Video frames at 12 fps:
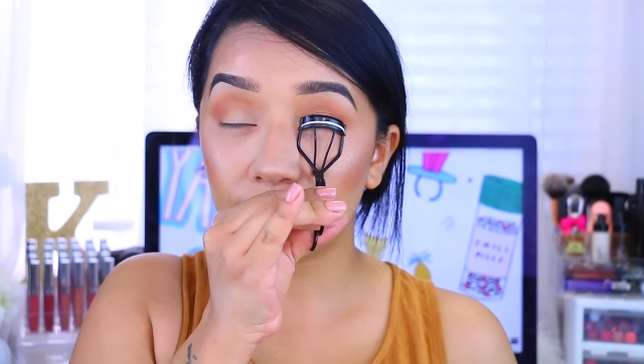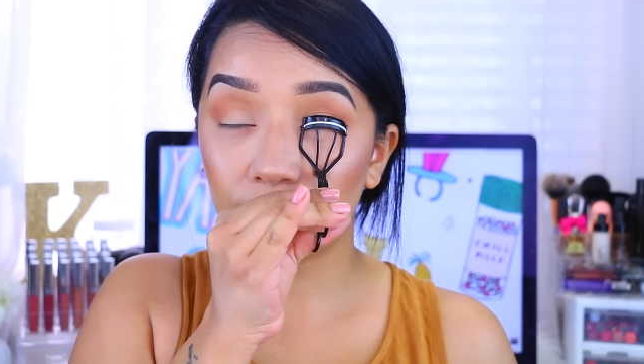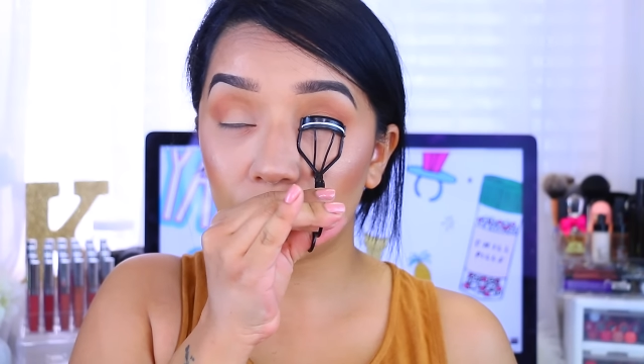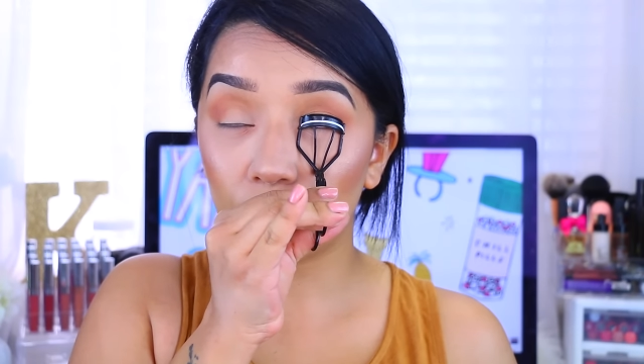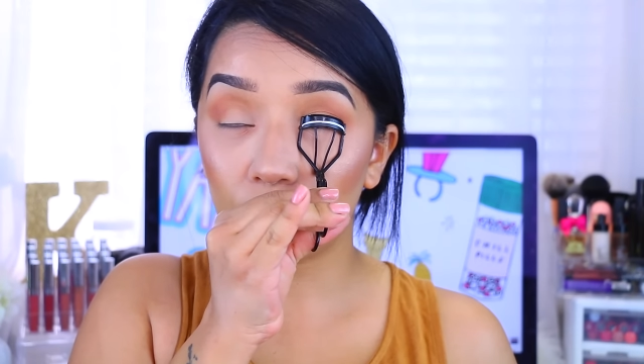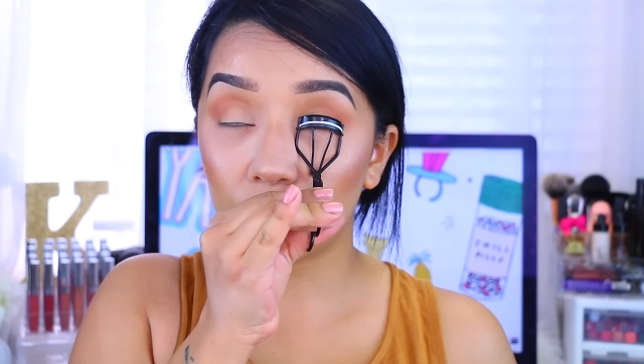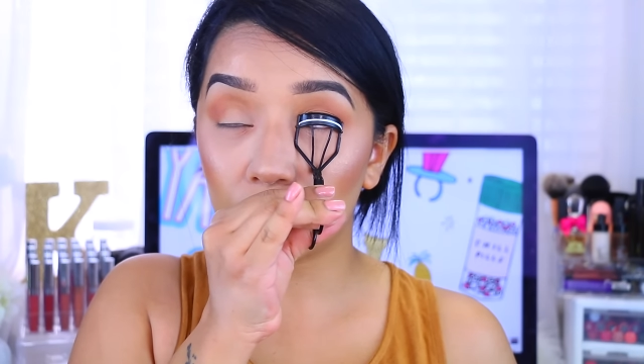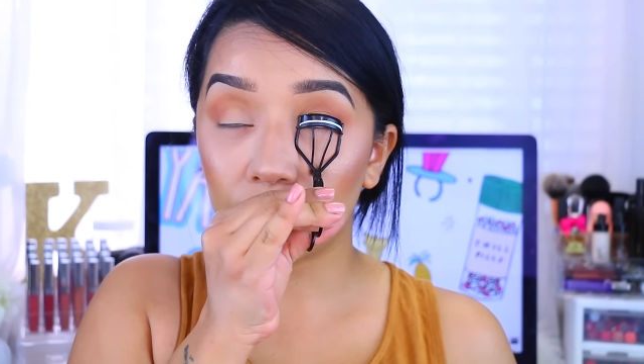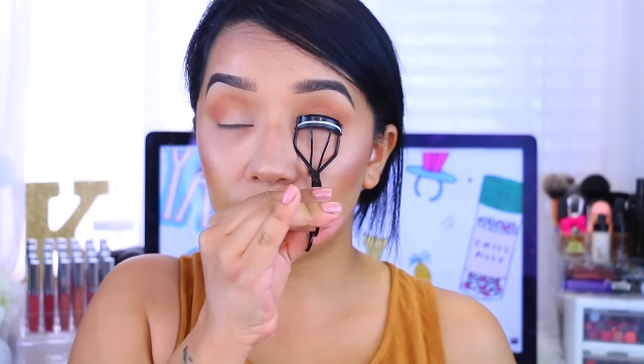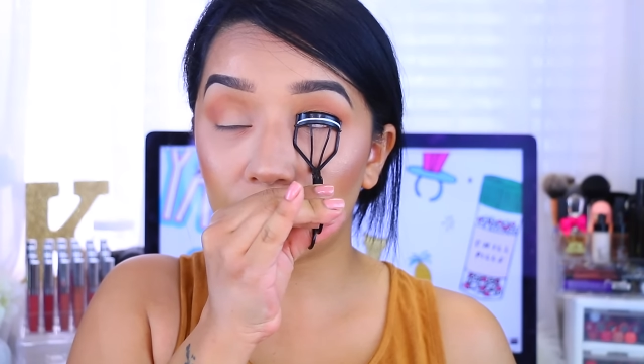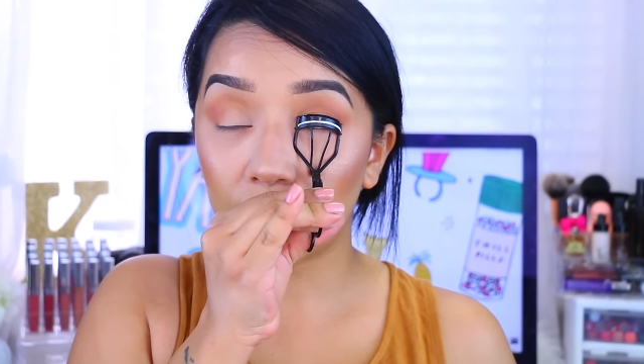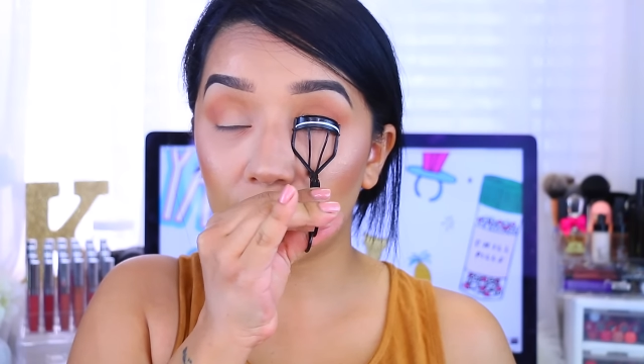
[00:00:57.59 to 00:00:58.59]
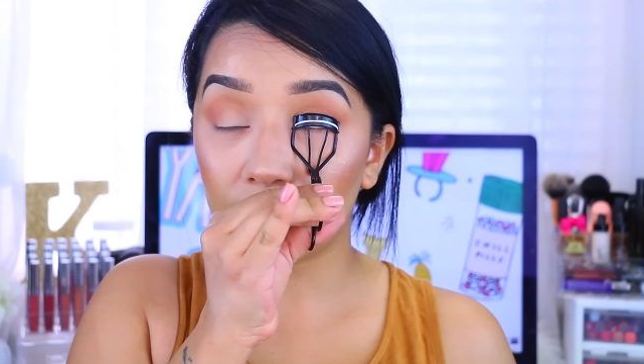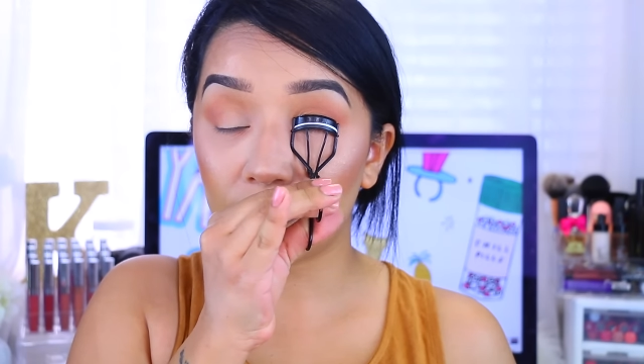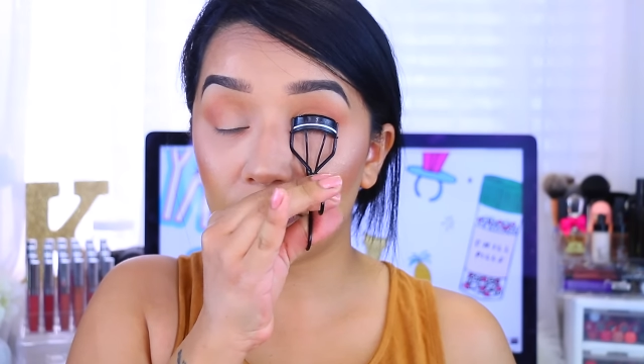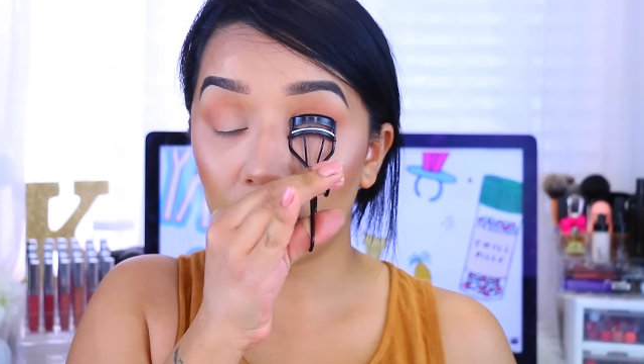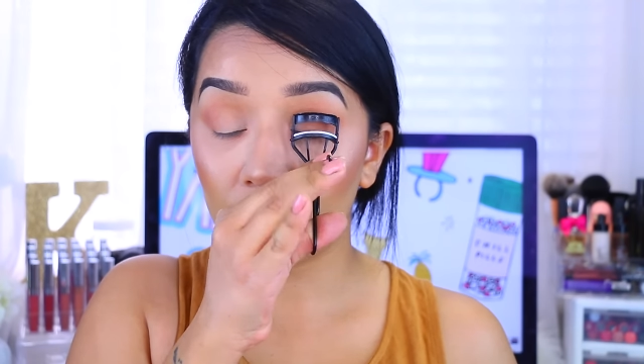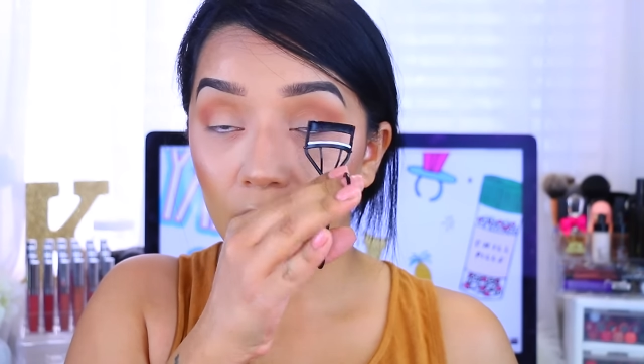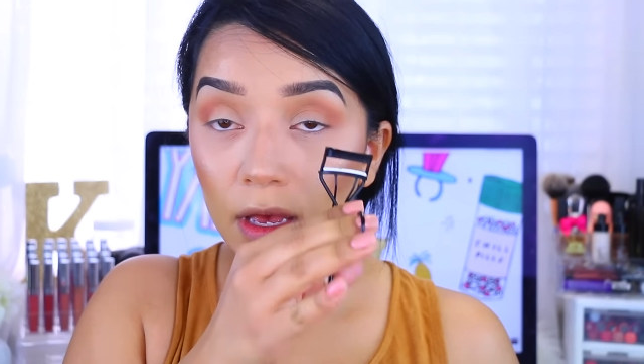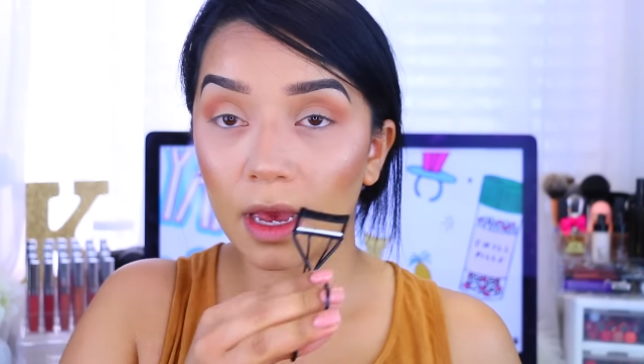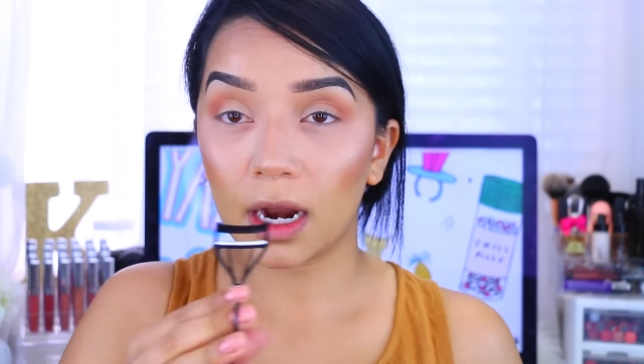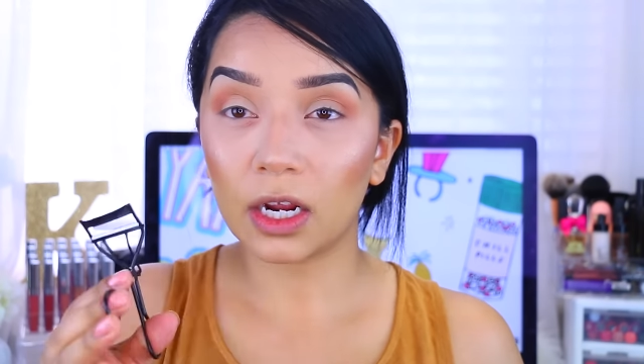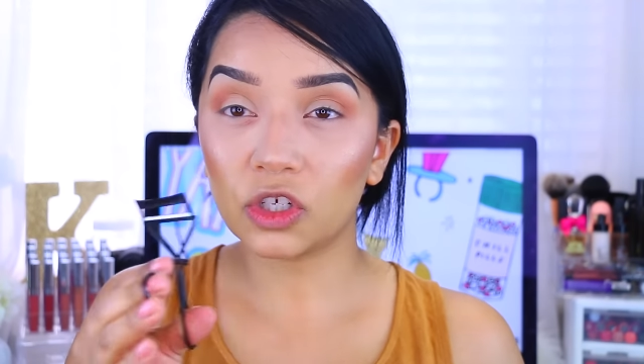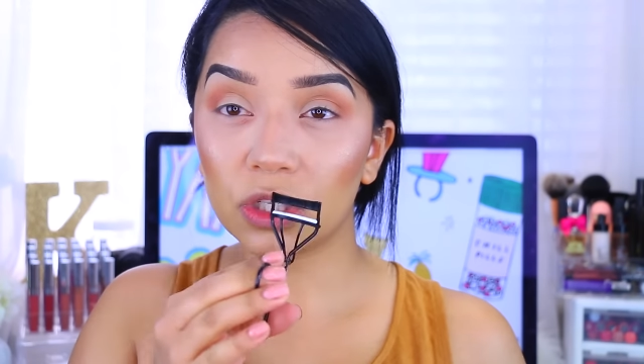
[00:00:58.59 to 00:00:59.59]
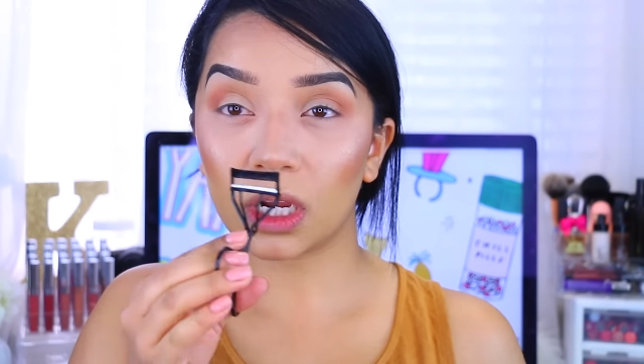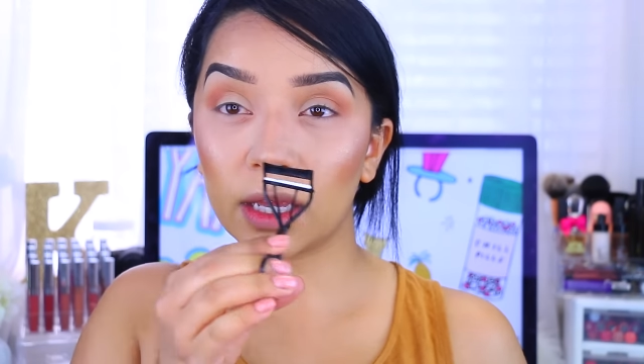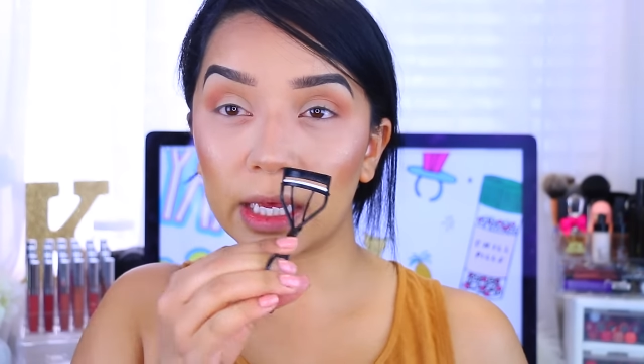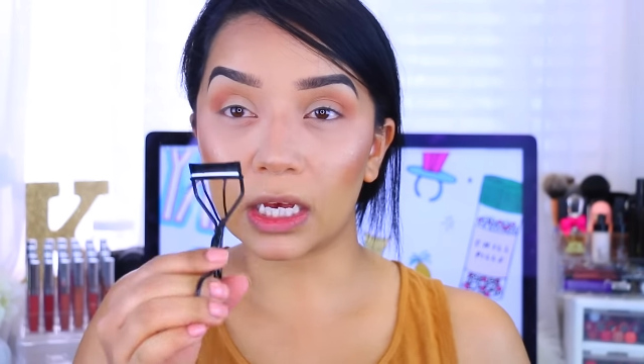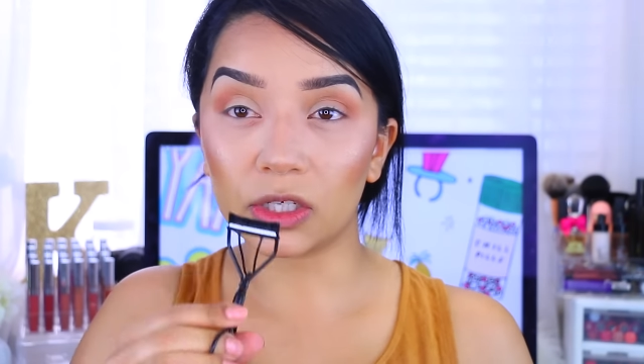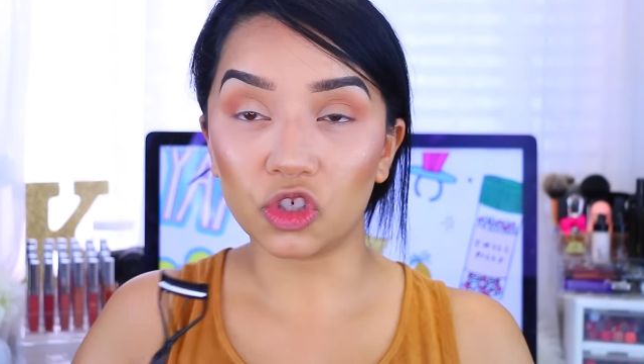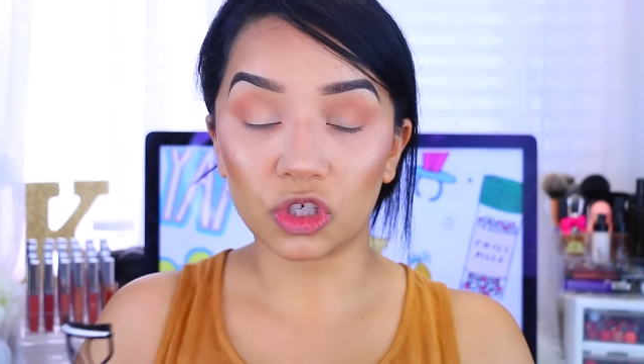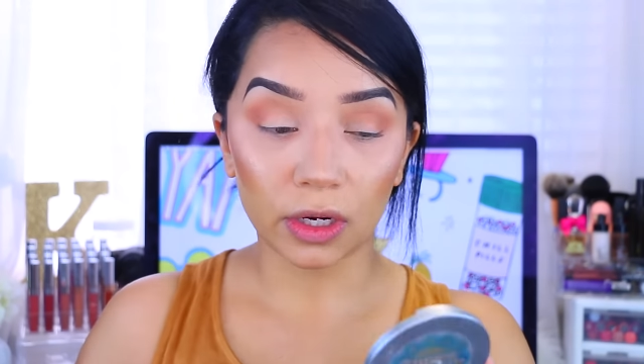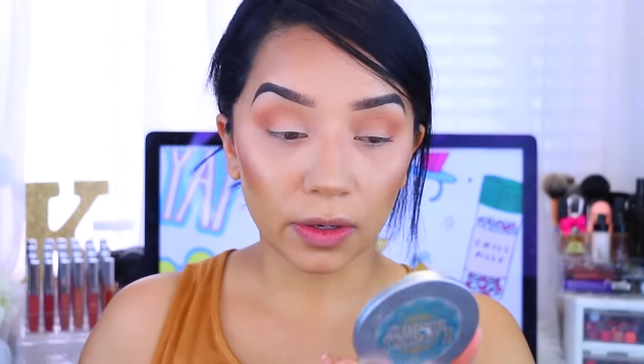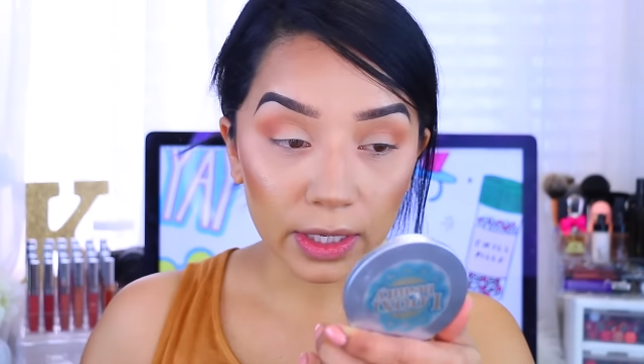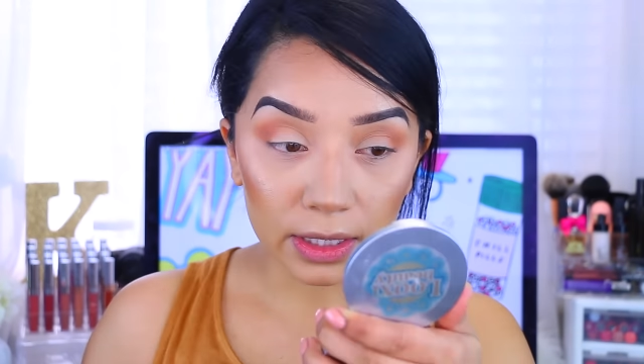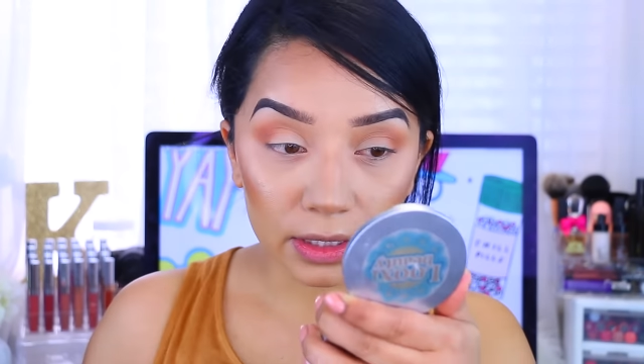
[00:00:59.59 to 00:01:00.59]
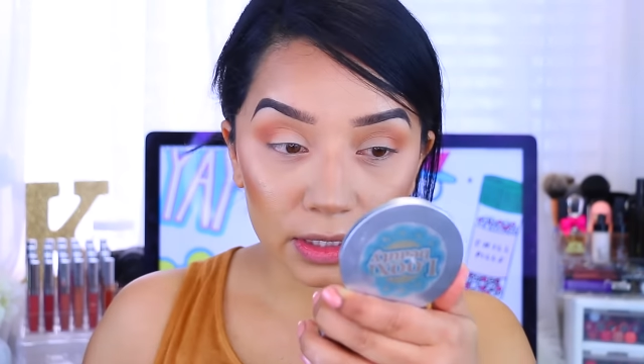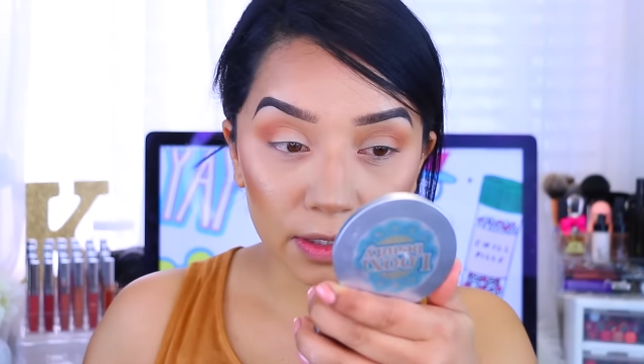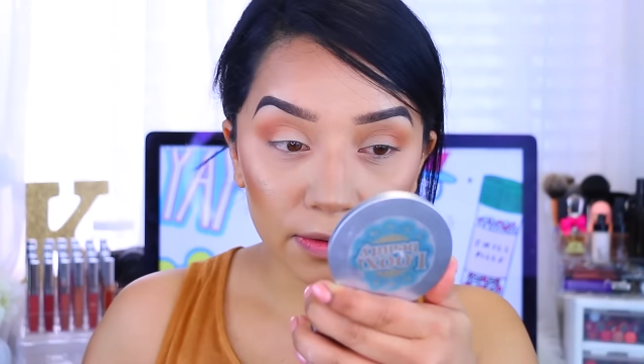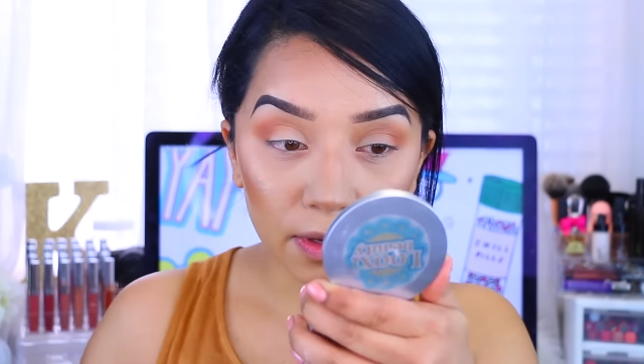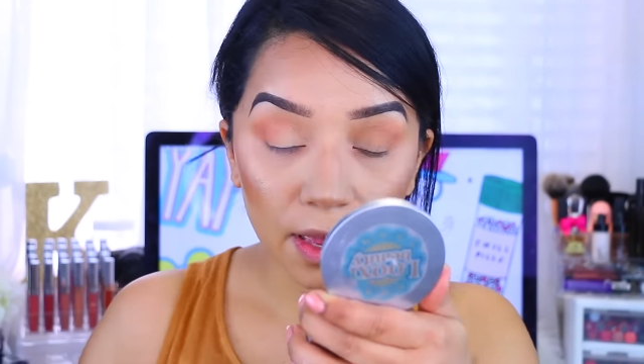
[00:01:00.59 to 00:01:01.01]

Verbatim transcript: four, five. And I just kind of like jiggle it.